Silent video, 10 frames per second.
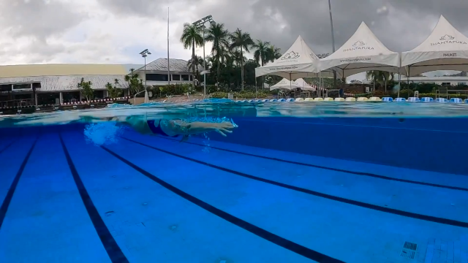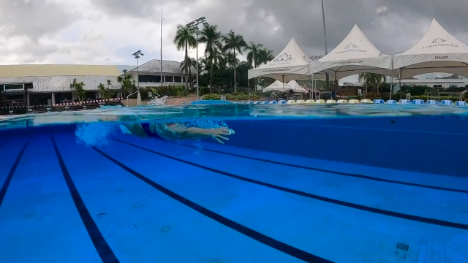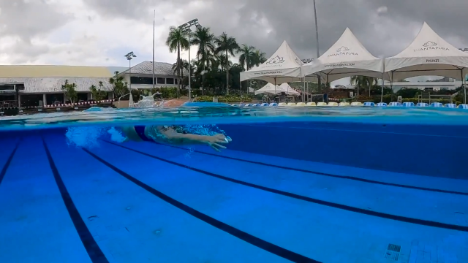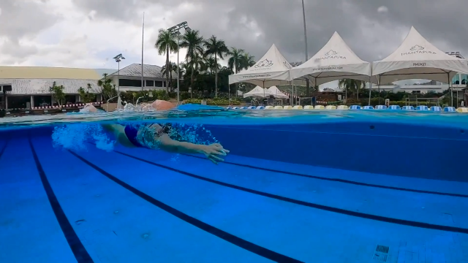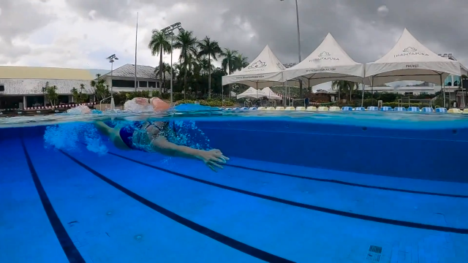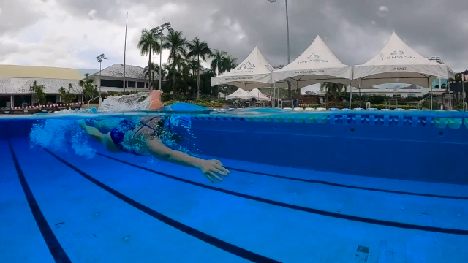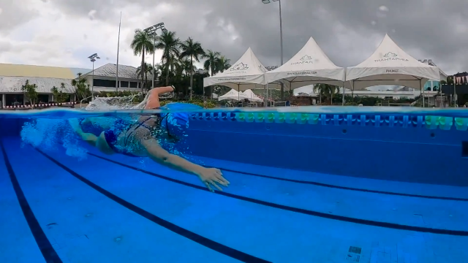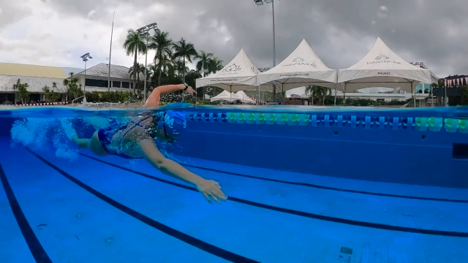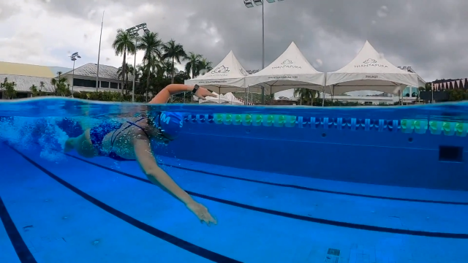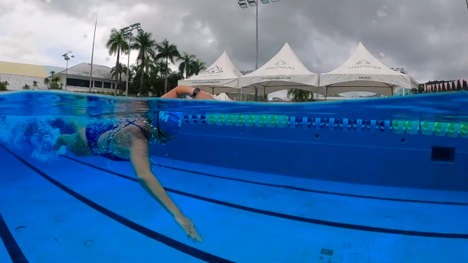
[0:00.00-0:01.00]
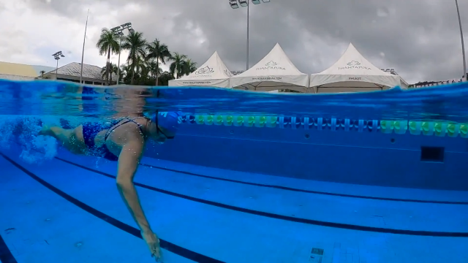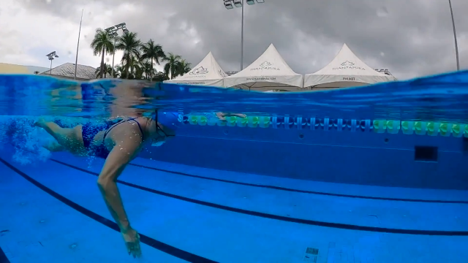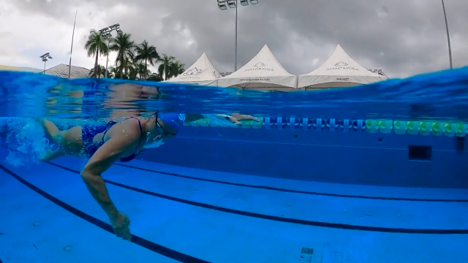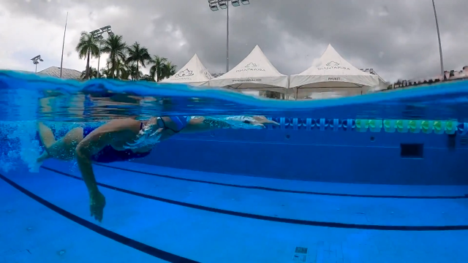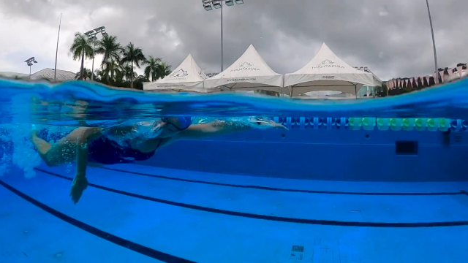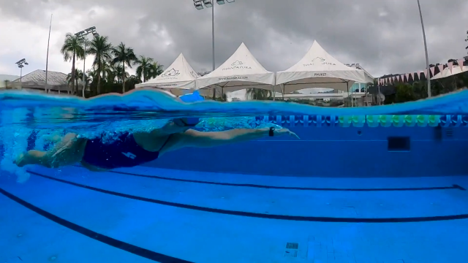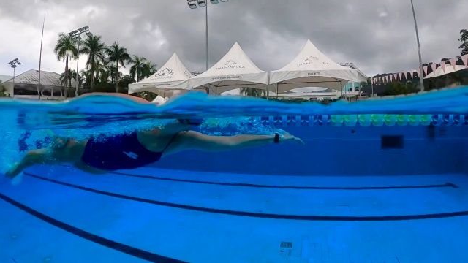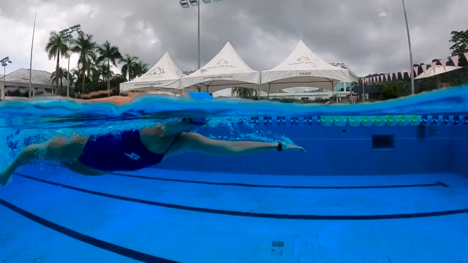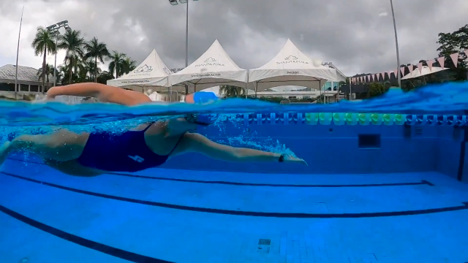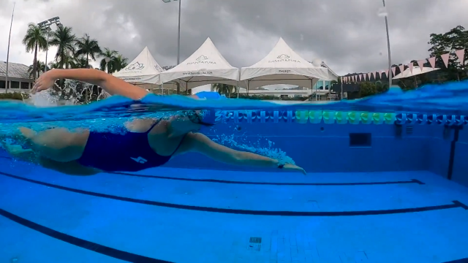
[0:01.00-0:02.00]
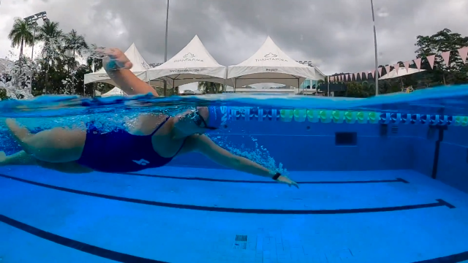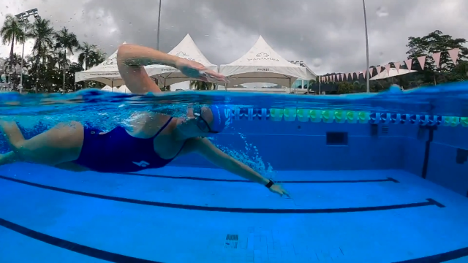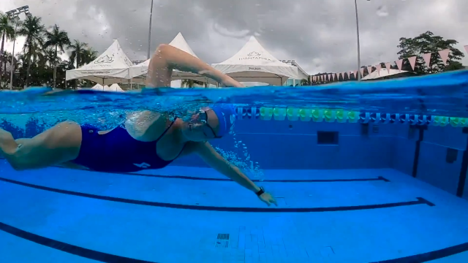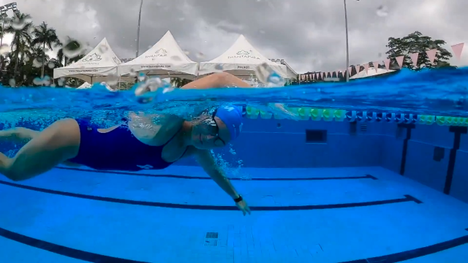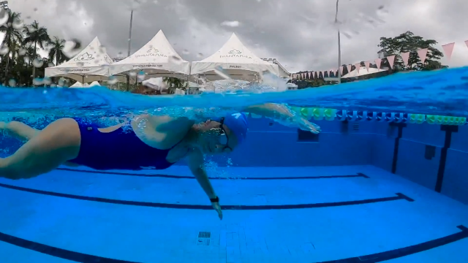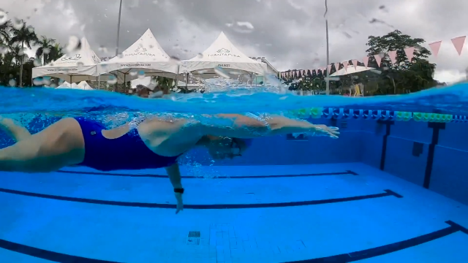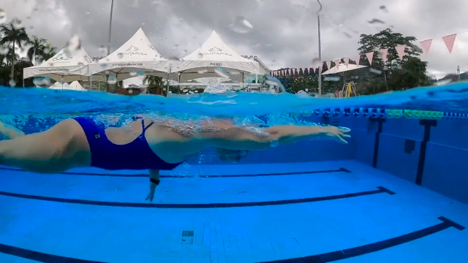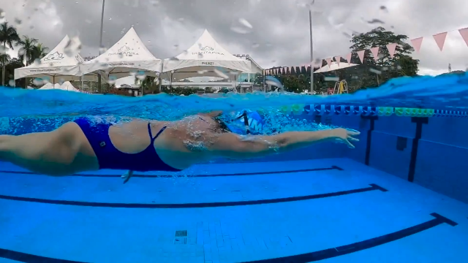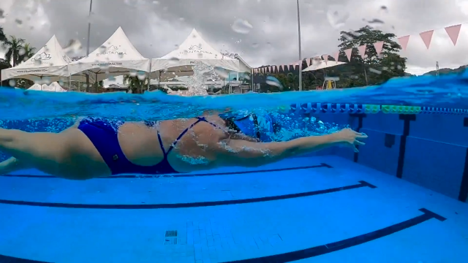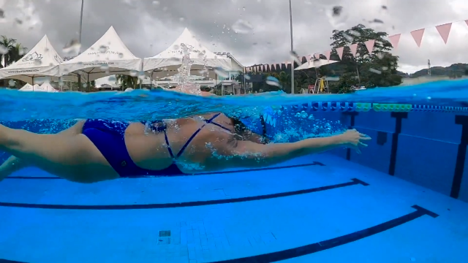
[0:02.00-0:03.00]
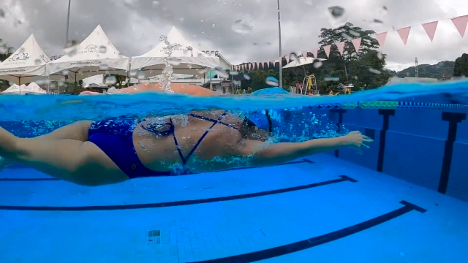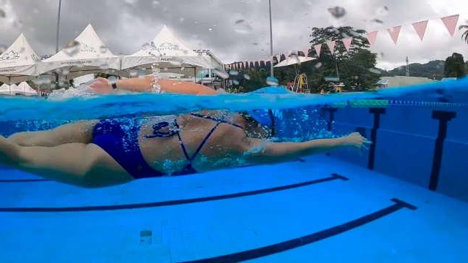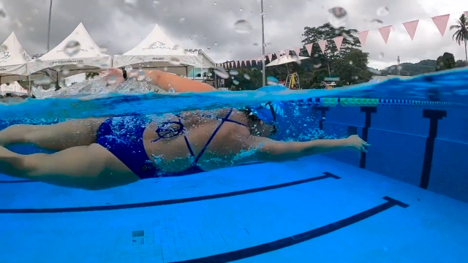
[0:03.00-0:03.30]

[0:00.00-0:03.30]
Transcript: (no speaker visible)